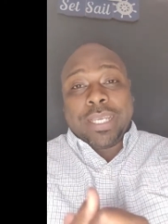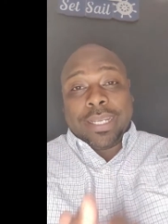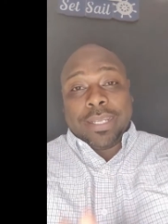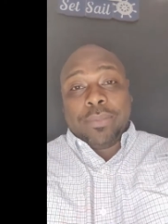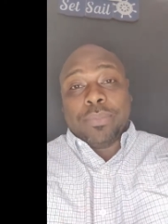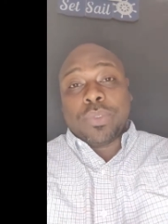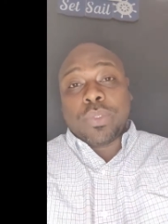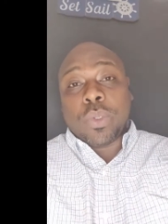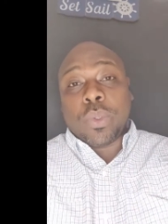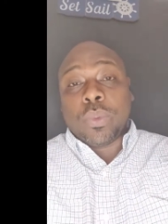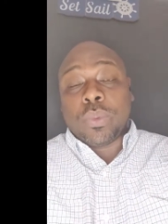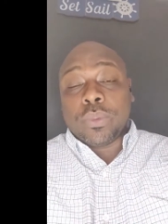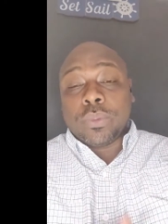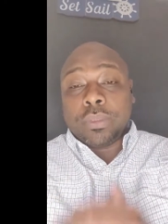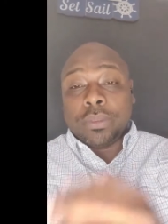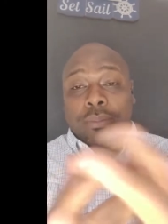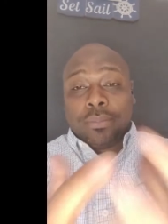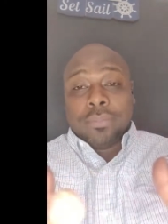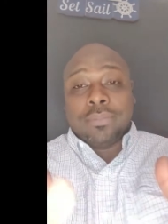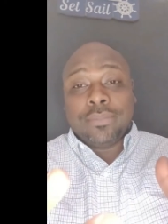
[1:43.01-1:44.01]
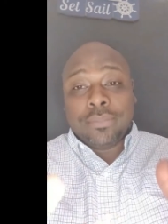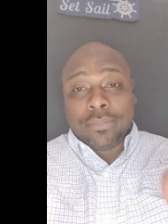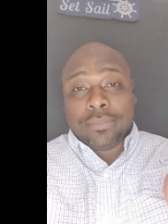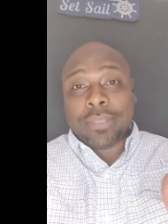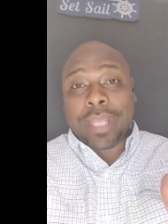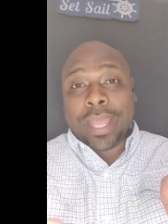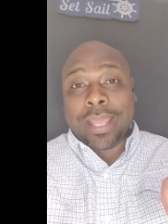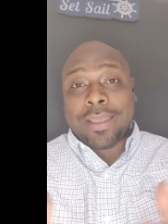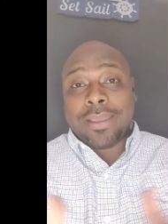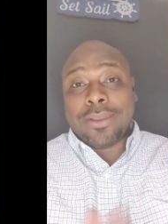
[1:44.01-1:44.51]
get him sold
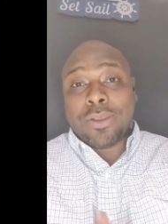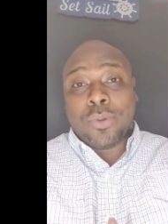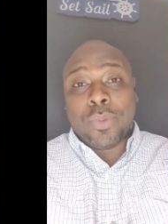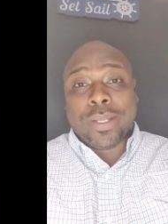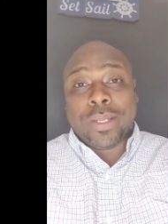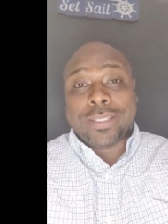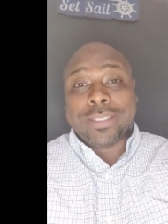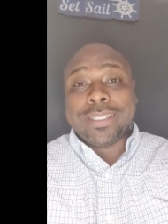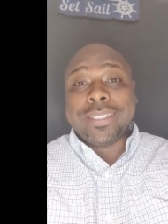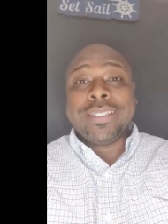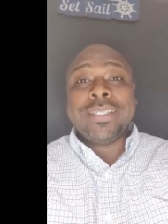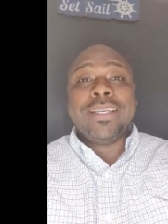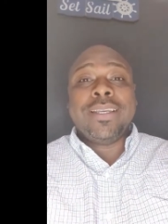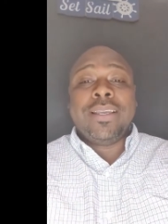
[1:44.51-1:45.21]
like quickly.